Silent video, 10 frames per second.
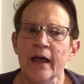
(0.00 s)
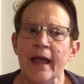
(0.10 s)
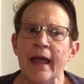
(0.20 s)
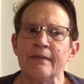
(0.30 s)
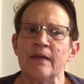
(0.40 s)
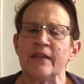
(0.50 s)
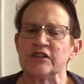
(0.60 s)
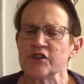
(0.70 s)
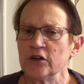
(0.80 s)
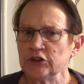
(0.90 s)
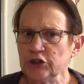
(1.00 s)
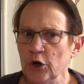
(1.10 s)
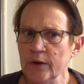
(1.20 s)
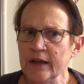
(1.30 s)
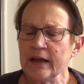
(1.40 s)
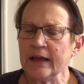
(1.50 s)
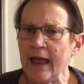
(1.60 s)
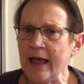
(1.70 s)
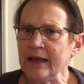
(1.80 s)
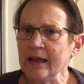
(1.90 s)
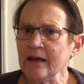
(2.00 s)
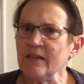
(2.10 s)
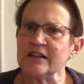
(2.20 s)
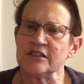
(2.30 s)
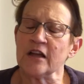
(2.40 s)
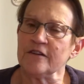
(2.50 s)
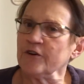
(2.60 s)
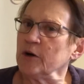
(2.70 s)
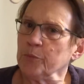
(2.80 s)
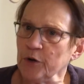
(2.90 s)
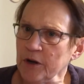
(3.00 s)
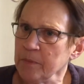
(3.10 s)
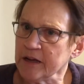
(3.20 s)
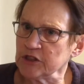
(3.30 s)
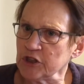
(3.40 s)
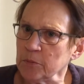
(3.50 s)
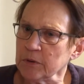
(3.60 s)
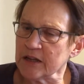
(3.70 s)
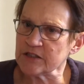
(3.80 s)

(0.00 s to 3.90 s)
and then they start choking and gagging, and that's not a very pretty picture. Plus